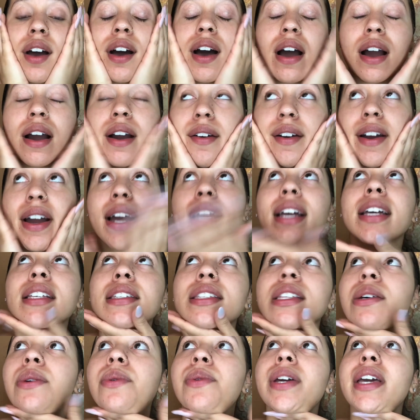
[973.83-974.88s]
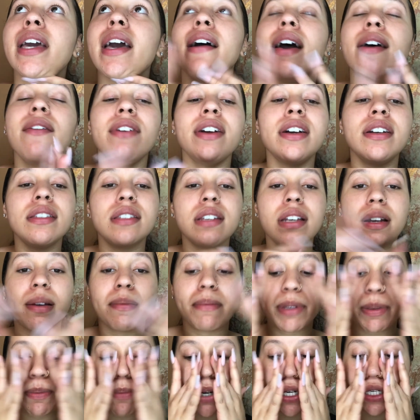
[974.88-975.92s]
All right, so we have our
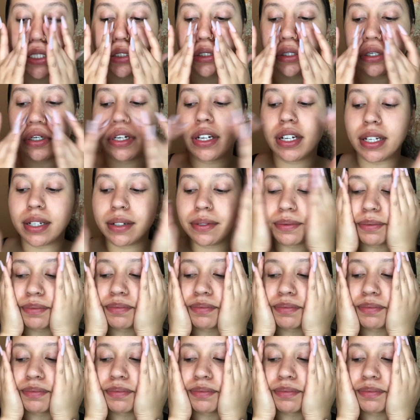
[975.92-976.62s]
serums pressed on.